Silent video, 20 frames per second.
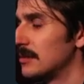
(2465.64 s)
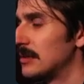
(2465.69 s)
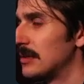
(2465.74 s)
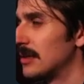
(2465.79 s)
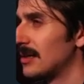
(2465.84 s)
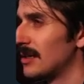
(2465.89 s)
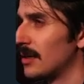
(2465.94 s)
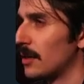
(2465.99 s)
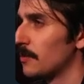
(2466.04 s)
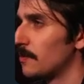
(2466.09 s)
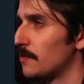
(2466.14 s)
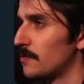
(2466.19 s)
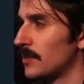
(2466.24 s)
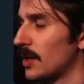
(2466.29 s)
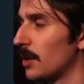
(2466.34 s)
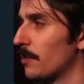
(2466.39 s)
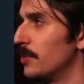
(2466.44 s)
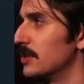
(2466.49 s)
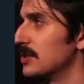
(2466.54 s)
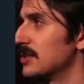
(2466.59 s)
I'll
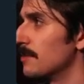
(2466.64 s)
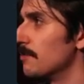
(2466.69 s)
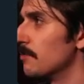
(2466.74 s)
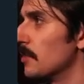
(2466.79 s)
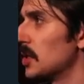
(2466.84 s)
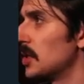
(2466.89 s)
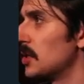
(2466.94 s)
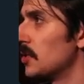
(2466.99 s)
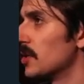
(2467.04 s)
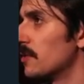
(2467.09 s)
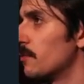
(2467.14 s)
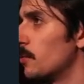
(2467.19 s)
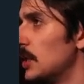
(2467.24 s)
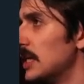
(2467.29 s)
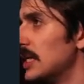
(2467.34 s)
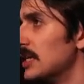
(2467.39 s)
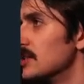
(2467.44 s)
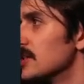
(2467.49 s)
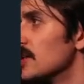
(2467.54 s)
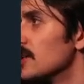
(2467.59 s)
put some money on if we need
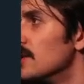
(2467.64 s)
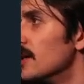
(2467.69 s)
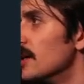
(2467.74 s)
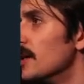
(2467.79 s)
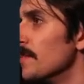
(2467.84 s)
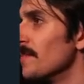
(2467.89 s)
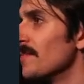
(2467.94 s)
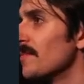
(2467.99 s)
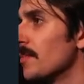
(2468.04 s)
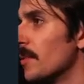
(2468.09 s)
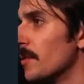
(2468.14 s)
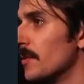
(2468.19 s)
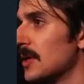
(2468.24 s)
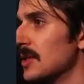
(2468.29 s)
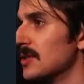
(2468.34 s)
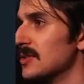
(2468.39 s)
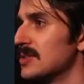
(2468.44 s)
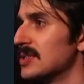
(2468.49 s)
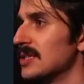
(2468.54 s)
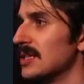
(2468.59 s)
to, but we're going to
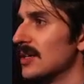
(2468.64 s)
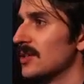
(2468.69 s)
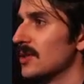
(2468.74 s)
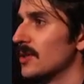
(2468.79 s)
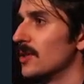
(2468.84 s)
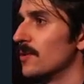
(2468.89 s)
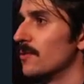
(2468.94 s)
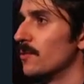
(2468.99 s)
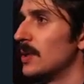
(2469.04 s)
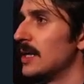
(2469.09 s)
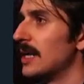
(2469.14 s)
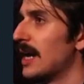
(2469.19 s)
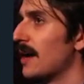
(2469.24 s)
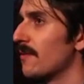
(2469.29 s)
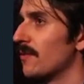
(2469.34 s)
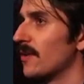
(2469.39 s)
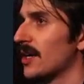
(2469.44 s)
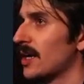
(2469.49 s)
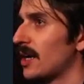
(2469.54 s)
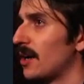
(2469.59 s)
see. I don't know if we have
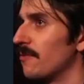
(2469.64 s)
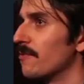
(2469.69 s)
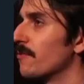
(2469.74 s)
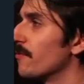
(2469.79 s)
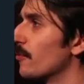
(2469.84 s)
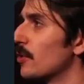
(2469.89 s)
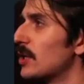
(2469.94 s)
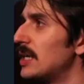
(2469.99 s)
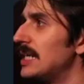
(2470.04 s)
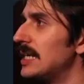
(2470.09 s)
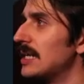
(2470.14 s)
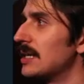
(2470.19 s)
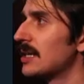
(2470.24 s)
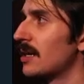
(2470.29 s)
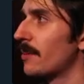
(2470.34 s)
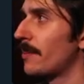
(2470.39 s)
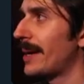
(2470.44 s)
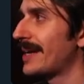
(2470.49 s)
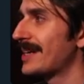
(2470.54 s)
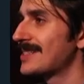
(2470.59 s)
like a free
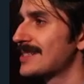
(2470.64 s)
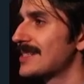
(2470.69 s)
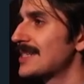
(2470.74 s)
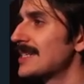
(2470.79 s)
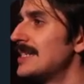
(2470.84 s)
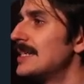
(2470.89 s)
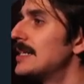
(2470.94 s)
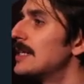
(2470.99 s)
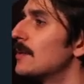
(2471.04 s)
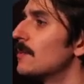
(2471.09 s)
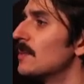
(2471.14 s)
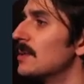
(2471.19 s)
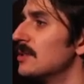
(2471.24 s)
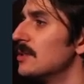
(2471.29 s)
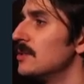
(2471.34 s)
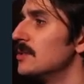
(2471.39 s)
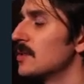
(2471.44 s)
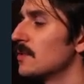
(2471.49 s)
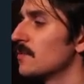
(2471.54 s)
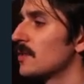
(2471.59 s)
capacity when
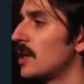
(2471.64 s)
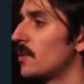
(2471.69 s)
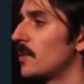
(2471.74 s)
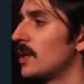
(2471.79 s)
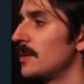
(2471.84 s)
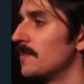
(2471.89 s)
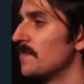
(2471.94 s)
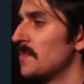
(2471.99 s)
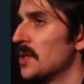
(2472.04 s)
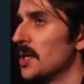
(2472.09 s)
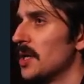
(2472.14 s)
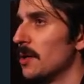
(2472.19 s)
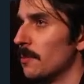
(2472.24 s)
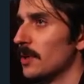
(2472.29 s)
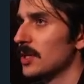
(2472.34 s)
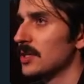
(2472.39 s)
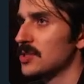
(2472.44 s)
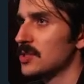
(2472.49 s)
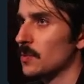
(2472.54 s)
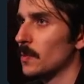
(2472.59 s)
using Railway. We're
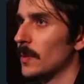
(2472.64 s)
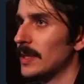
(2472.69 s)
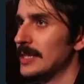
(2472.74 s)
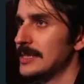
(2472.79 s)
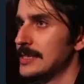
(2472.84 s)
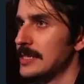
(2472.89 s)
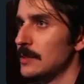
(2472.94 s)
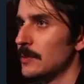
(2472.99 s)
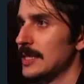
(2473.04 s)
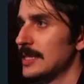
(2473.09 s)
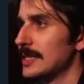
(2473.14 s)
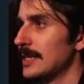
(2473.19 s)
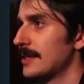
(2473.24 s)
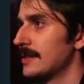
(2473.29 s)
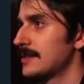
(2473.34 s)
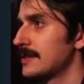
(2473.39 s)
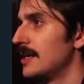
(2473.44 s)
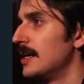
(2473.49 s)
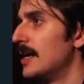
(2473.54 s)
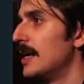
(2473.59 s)
just going to wait and see what it does.
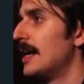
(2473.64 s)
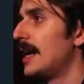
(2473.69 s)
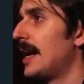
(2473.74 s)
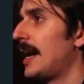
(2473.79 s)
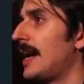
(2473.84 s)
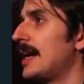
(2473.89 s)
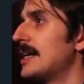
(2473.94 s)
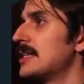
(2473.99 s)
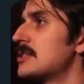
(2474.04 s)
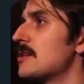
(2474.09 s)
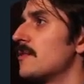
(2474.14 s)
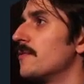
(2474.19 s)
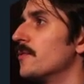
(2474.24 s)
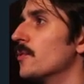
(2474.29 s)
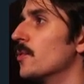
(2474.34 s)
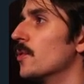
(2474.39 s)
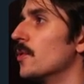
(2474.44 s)
As for